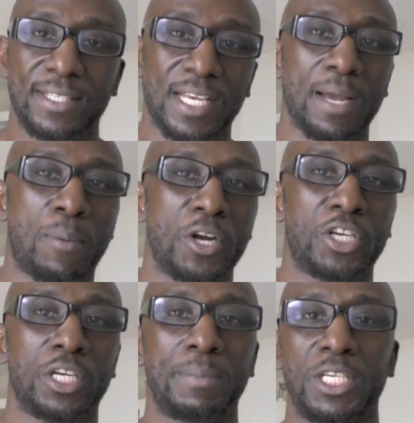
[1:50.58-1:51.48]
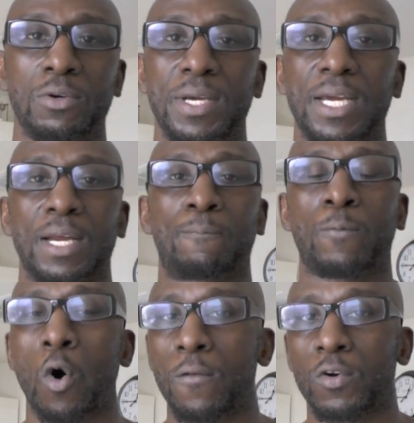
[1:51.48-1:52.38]
The second part, you're going to be doing an
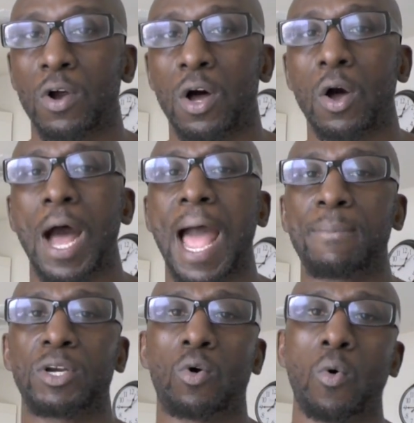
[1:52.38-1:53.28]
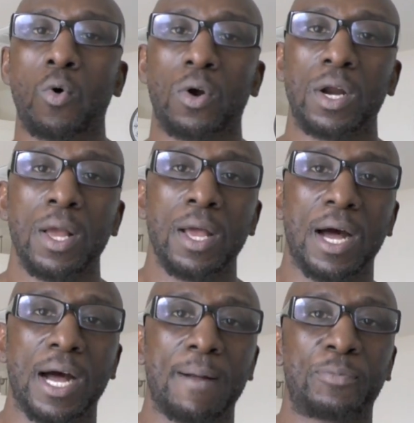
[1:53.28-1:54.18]
overall ab and core
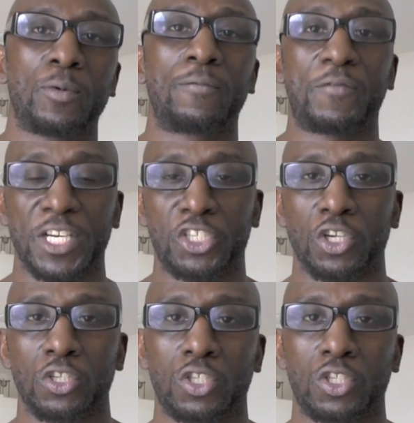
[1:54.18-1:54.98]
uh, finisher.